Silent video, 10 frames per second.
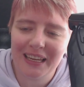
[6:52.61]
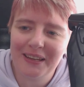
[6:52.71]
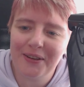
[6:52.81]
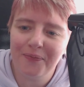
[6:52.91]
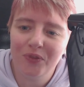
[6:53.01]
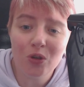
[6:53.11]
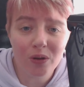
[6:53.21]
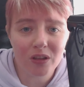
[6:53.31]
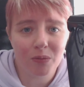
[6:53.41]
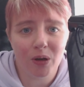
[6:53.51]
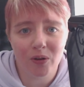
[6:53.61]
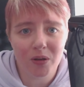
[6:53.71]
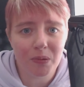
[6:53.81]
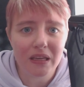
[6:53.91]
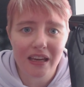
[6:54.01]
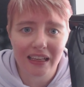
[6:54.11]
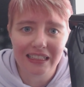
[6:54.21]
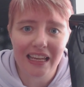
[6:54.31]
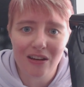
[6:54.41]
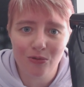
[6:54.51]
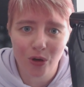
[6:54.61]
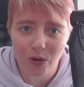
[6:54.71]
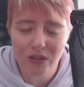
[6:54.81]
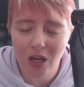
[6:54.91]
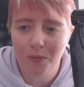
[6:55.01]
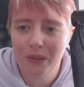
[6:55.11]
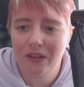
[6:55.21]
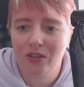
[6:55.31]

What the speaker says: 2 of them are going to be Ignite roundups.